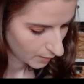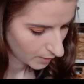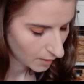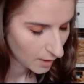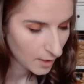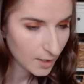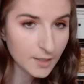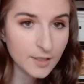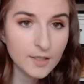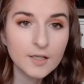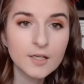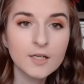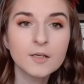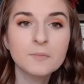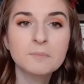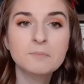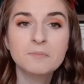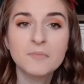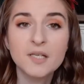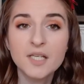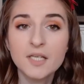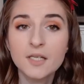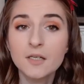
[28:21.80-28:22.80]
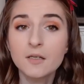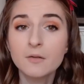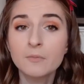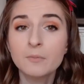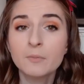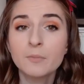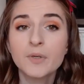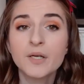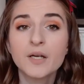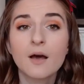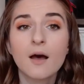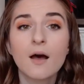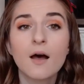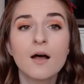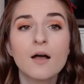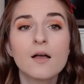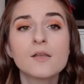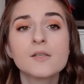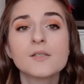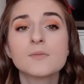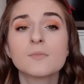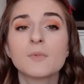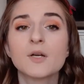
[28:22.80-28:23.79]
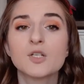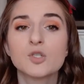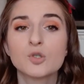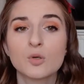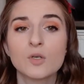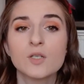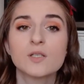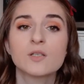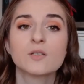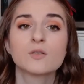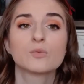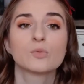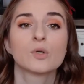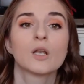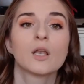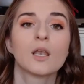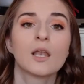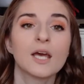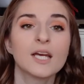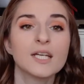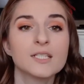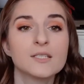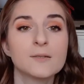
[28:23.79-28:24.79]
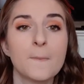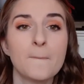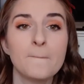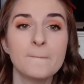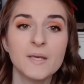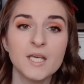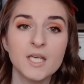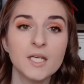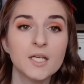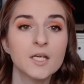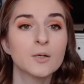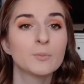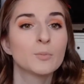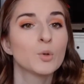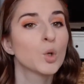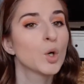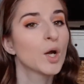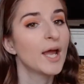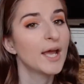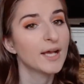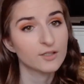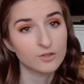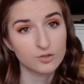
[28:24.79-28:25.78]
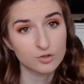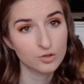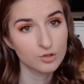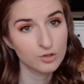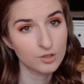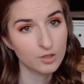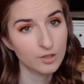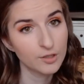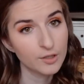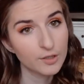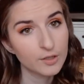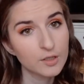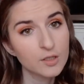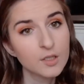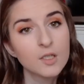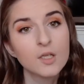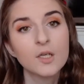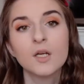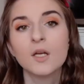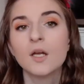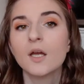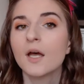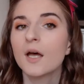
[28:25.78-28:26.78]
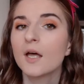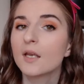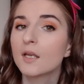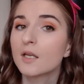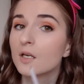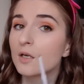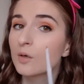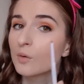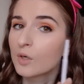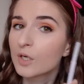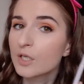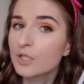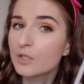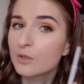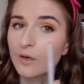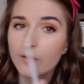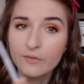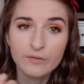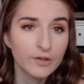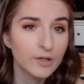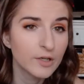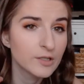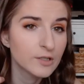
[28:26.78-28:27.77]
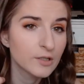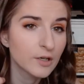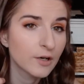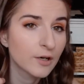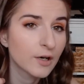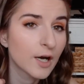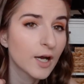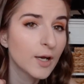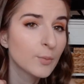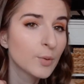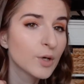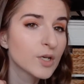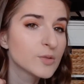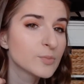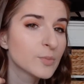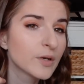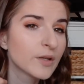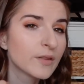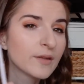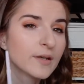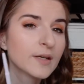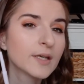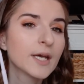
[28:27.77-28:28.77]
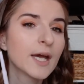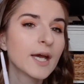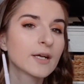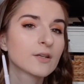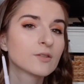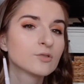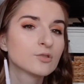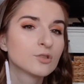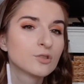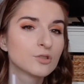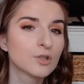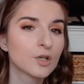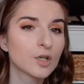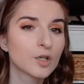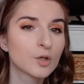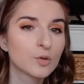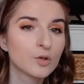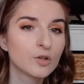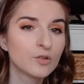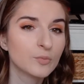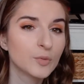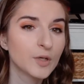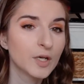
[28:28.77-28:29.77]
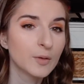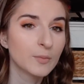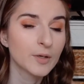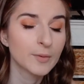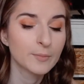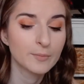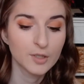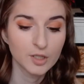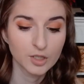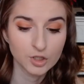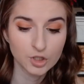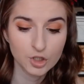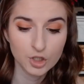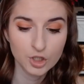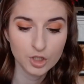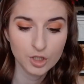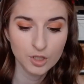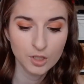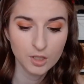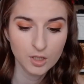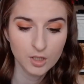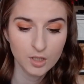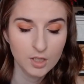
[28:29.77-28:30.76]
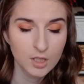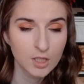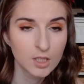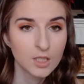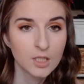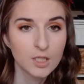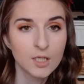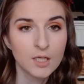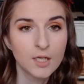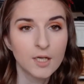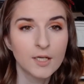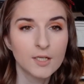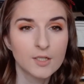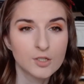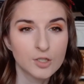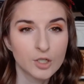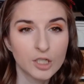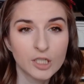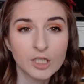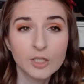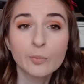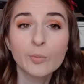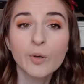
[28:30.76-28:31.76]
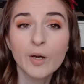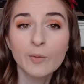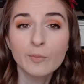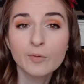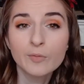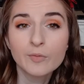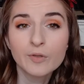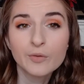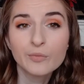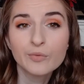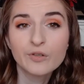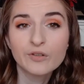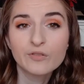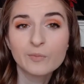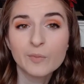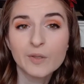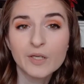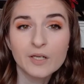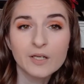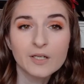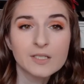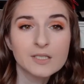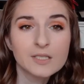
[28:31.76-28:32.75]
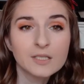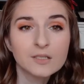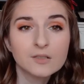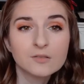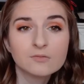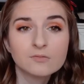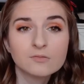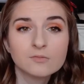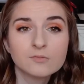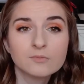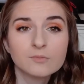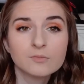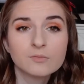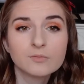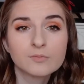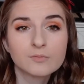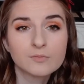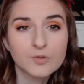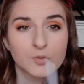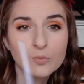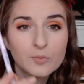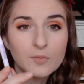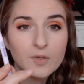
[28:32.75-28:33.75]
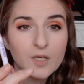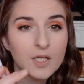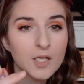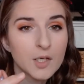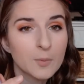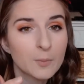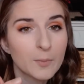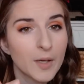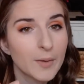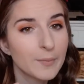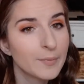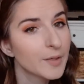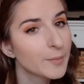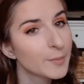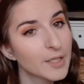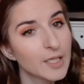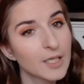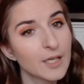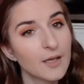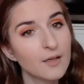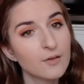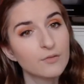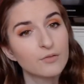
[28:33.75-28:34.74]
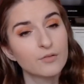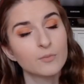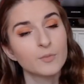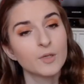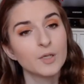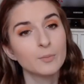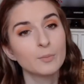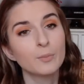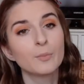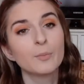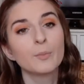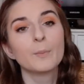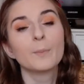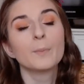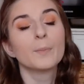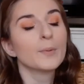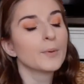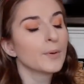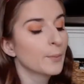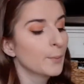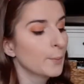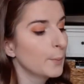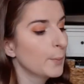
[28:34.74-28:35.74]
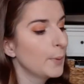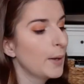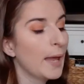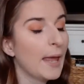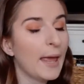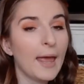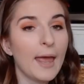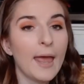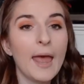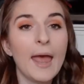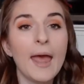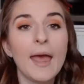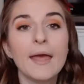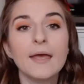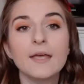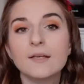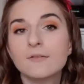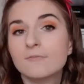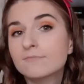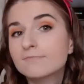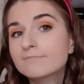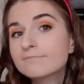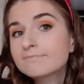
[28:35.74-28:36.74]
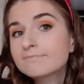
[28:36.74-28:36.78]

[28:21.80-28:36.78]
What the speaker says: got it in medium because my choices were light, medium, or extra dark. And I know I do have very dark eyebrows, but I think extra dark would have been a bit much. Dark probably would have been ideal, so medium might be a bit light for me, but hey,